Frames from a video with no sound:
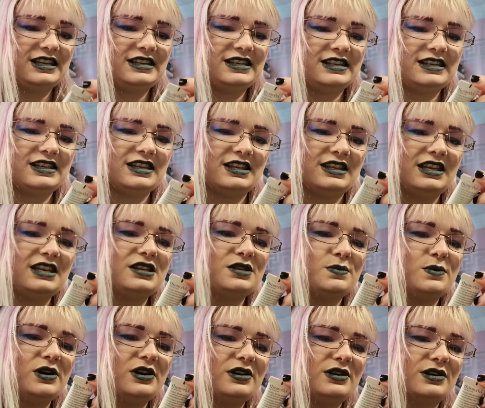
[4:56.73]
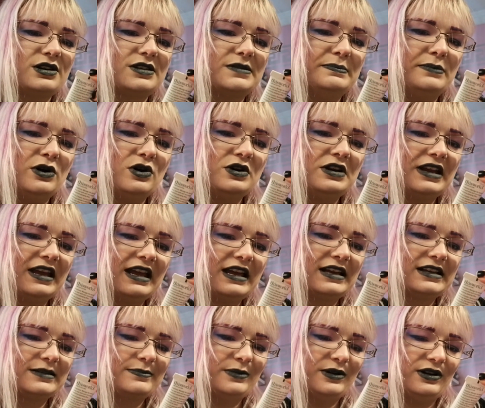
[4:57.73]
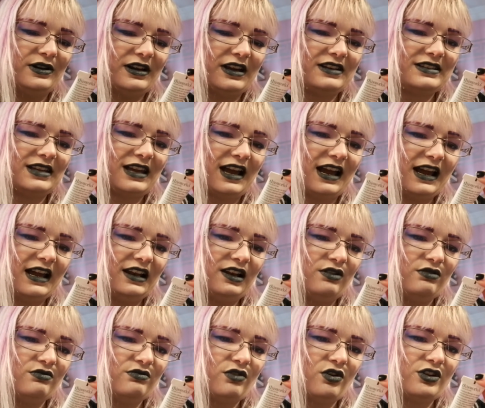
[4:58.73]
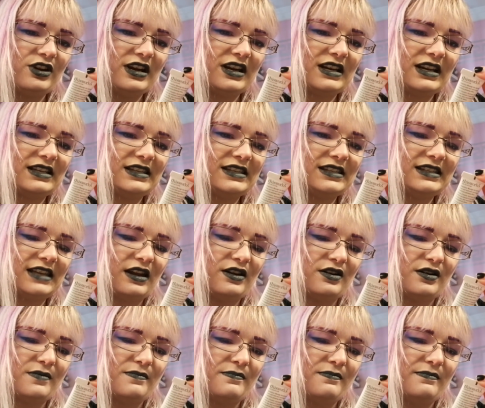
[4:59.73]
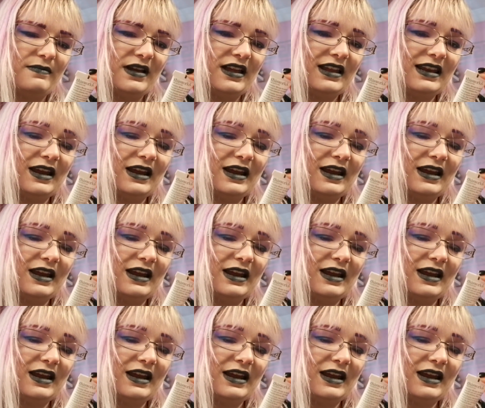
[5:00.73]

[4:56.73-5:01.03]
This is a This Works Morning Expert Hyaluronic Serum.